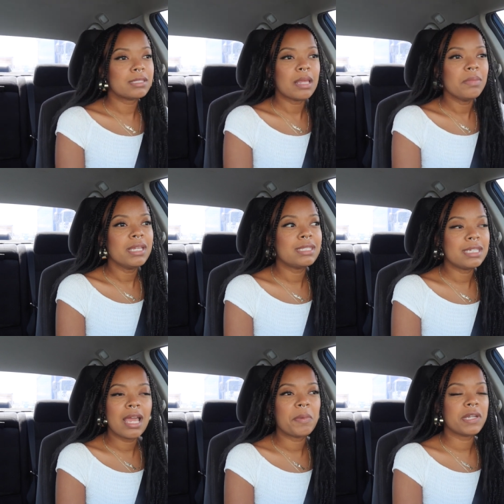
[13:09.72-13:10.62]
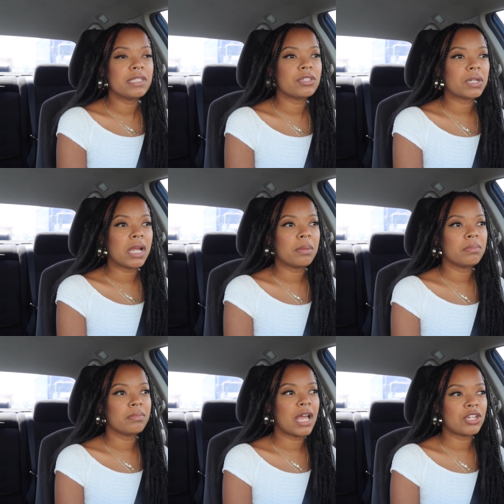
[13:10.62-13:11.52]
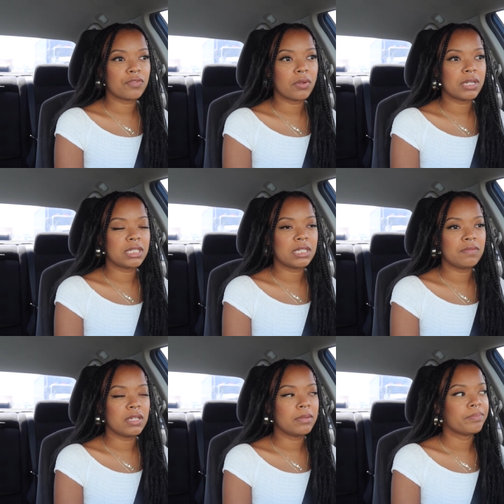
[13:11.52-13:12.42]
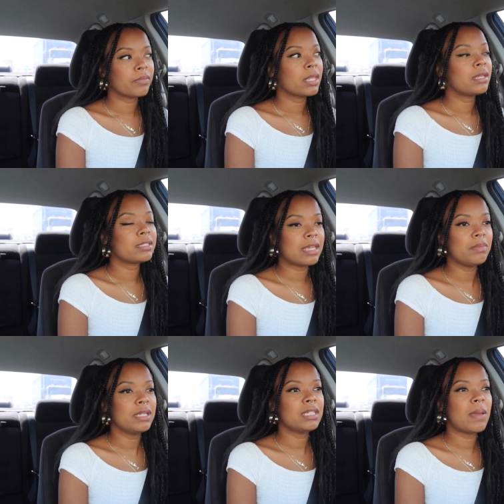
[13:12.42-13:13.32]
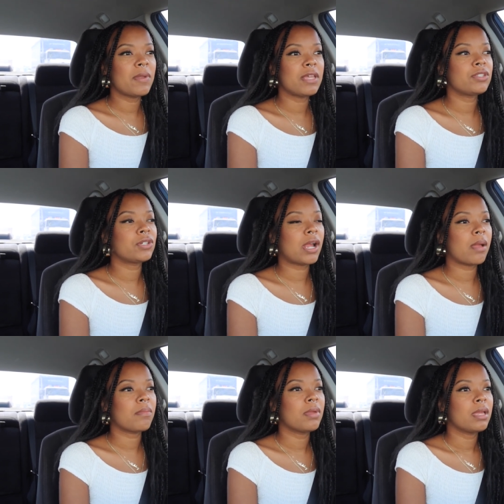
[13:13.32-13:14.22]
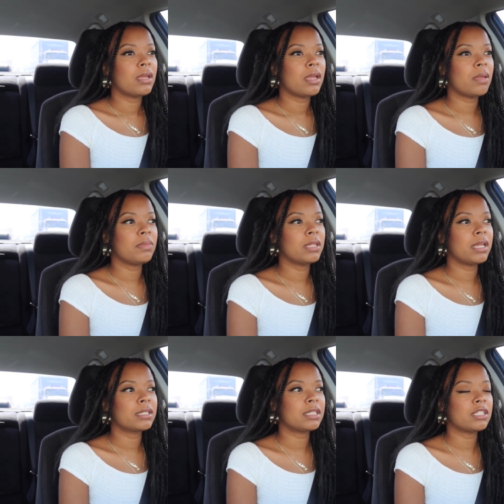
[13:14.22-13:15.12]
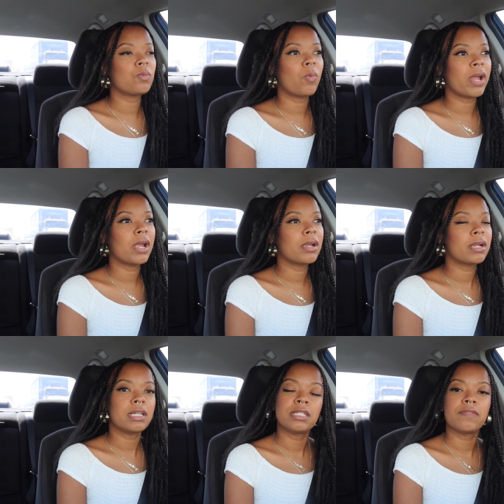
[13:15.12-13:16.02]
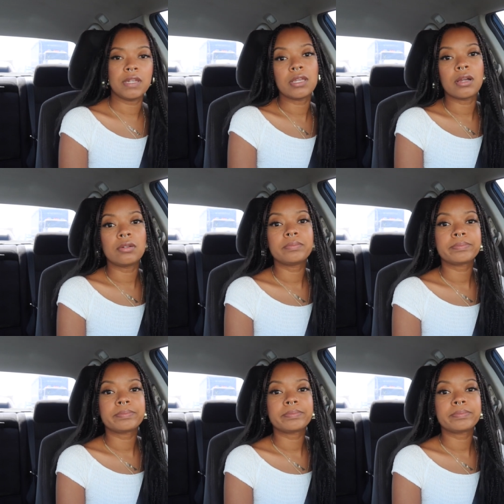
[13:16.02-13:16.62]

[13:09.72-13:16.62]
Send me a DM on Instagram, Ash Flores TV. Send me a DM on Instagram and be like, sis, where is the video?